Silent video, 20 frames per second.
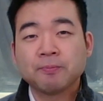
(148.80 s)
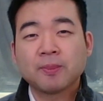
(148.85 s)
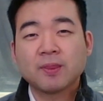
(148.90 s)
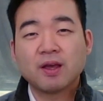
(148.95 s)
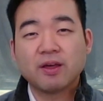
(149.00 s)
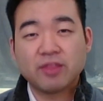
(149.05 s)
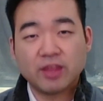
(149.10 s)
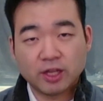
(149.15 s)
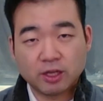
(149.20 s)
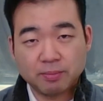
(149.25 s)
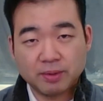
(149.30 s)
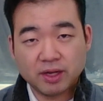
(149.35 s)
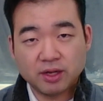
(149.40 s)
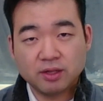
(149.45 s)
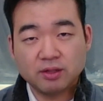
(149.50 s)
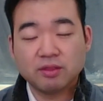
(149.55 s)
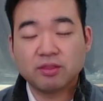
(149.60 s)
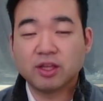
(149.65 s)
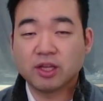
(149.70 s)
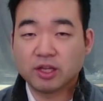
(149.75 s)
Think about
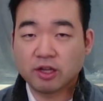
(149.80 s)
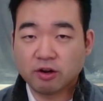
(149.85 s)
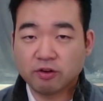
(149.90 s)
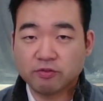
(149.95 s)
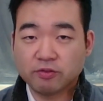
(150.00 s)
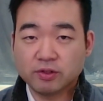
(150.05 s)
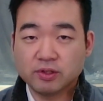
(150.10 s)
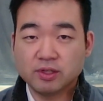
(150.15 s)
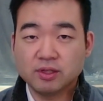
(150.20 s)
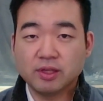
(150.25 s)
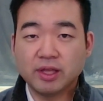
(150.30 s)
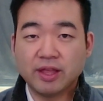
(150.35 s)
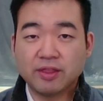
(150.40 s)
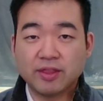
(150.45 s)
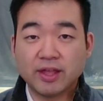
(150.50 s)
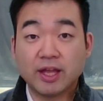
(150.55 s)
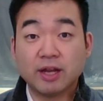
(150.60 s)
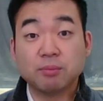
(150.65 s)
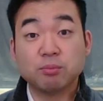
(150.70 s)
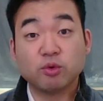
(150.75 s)
it, think carefully, and
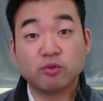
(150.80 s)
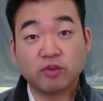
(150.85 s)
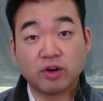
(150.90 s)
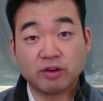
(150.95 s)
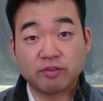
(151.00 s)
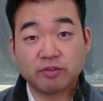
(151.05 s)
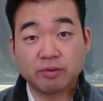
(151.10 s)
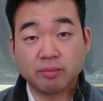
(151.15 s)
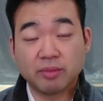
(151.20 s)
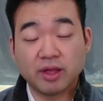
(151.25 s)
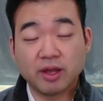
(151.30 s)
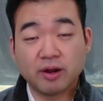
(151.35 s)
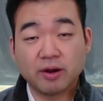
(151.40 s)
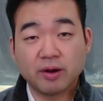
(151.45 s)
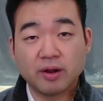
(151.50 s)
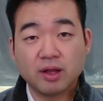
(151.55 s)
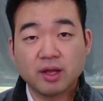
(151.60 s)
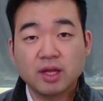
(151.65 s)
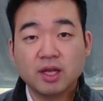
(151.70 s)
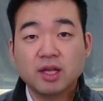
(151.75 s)
then move on from there.
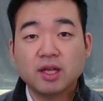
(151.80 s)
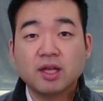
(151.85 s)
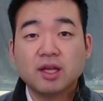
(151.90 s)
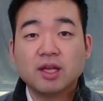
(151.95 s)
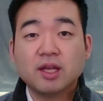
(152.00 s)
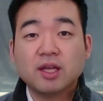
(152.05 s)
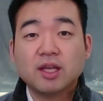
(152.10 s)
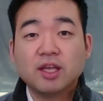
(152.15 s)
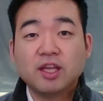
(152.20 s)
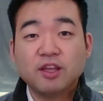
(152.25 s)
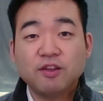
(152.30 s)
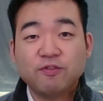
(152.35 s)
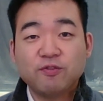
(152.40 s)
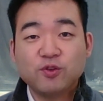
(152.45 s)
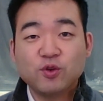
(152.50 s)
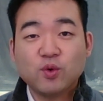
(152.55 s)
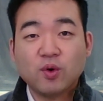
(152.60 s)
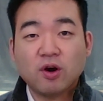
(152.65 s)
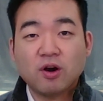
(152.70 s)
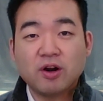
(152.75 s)
If
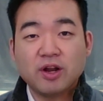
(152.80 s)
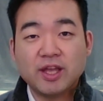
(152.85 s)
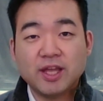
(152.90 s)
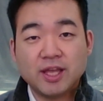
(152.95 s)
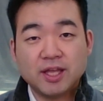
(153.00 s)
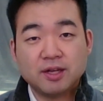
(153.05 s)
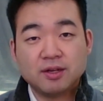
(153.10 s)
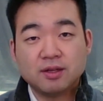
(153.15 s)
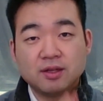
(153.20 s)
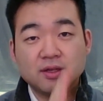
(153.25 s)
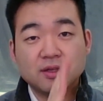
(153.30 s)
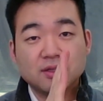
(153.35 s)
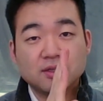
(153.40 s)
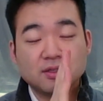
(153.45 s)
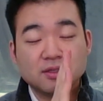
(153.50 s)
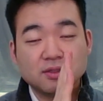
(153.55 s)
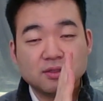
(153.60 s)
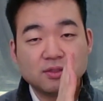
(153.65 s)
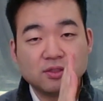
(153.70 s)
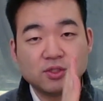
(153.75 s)
you are in
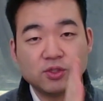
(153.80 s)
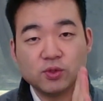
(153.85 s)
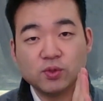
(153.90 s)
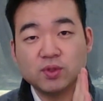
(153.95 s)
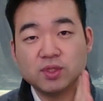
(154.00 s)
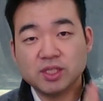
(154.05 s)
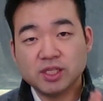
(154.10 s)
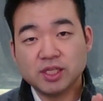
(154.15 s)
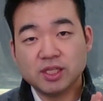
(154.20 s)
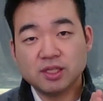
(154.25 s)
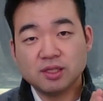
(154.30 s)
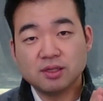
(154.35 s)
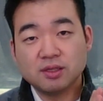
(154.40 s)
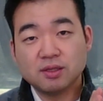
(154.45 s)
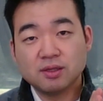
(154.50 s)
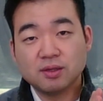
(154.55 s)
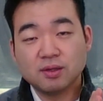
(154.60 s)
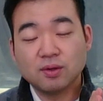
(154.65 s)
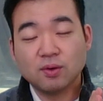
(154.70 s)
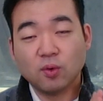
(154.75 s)
2D
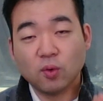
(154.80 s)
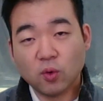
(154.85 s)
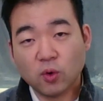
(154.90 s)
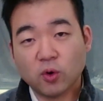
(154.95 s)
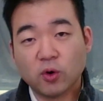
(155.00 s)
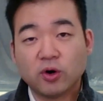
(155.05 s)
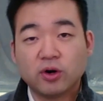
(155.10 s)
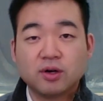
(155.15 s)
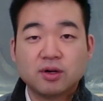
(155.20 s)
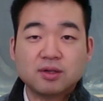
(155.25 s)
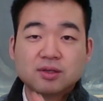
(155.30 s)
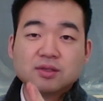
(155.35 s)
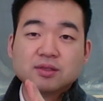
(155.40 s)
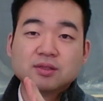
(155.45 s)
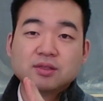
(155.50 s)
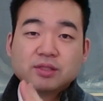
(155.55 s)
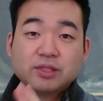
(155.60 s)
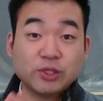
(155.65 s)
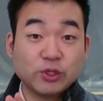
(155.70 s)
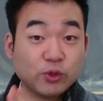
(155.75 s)
or
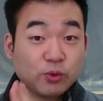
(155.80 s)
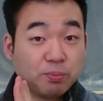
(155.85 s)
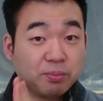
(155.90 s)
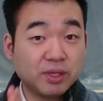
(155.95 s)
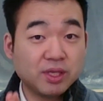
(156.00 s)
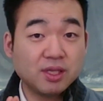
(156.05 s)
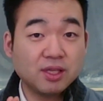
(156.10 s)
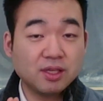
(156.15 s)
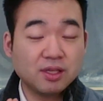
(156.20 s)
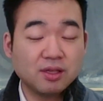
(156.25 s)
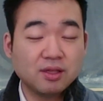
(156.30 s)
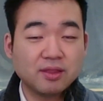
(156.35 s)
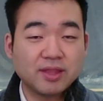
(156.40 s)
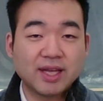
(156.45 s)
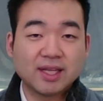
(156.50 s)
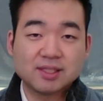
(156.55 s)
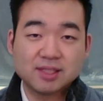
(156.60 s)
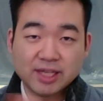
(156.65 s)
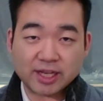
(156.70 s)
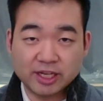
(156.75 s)
2P,
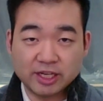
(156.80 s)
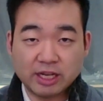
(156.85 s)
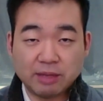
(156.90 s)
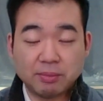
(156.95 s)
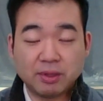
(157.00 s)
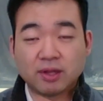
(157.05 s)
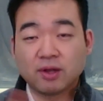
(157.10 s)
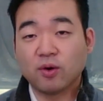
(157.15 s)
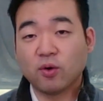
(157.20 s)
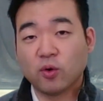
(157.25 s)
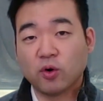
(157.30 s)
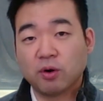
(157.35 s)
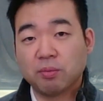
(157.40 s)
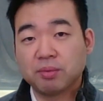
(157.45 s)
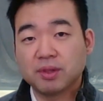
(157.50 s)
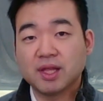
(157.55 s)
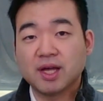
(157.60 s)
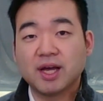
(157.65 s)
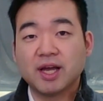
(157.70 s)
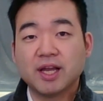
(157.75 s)
that's academic or
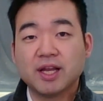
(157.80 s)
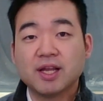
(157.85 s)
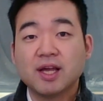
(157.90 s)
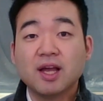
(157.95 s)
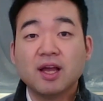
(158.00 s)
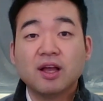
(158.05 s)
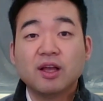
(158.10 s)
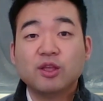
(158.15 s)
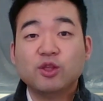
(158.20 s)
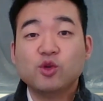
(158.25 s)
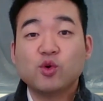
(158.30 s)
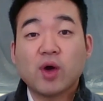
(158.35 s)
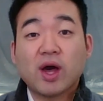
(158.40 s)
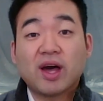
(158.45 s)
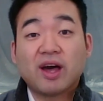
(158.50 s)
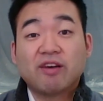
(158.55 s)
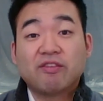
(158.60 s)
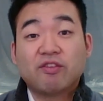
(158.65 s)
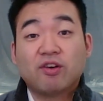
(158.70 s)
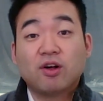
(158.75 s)
applied, you
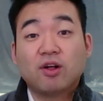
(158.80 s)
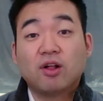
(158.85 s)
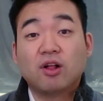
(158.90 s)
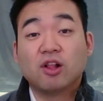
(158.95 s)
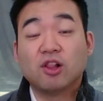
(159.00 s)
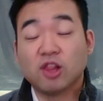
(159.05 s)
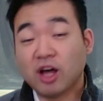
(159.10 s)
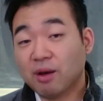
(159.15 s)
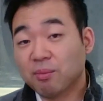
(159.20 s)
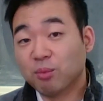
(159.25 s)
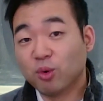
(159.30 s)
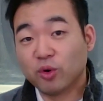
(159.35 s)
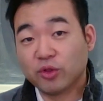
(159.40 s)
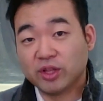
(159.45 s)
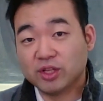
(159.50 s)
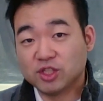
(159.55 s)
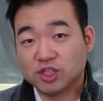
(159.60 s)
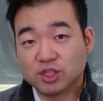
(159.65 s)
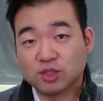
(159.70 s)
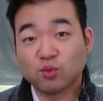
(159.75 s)
have a lot more than
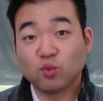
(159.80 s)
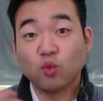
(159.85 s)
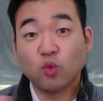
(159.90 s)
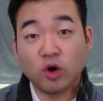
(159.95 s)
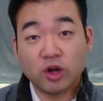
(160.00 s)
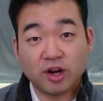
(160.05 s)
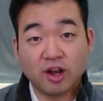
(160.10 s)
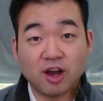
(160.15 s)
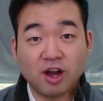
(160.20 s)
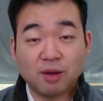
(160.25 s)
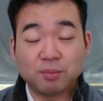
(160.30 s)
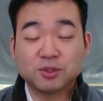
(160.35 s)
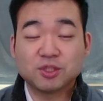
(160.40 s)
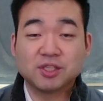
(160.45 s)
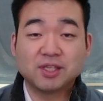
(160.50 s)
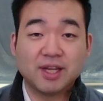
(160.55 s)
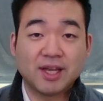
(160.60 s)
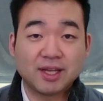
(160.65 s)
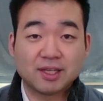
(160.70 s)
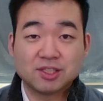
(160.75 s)
just one
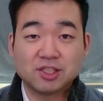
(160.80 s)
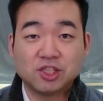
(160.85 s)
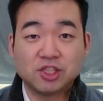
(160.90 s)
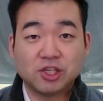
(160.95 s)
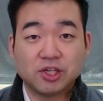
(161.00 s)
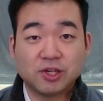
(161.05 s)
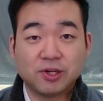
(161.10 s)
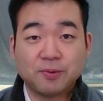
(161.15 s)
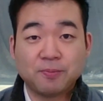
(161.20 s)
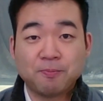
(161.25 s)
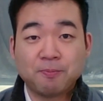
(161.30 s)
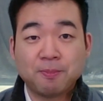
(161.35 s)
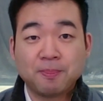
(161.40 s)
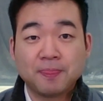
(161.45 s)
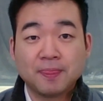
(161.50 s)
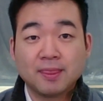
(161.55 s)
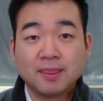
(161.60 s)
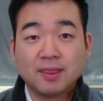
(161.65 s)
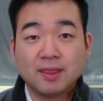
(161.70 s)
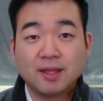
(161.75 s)
option next year.
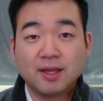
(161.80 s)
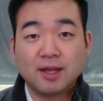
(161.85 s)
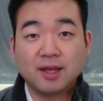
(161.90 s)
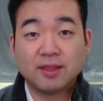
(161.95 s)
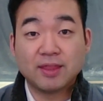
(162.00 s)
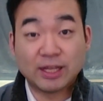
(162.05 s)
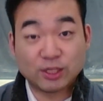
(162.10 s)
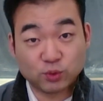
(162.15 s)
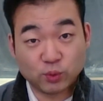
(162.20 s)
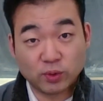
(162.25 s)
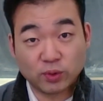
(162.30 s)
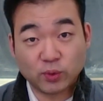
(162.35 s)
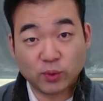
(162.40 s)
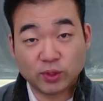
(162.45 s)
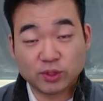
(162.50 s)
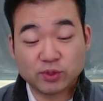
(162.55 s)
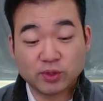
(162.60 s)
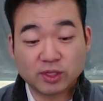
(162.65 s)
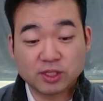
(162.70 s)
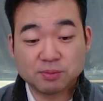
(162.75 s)
And that's what we're going
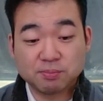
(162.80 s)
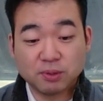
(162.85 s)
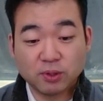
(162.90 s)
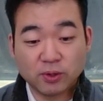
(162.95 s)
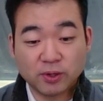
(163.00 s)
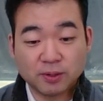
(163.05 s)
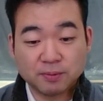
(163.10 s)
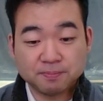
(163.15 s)
to explore.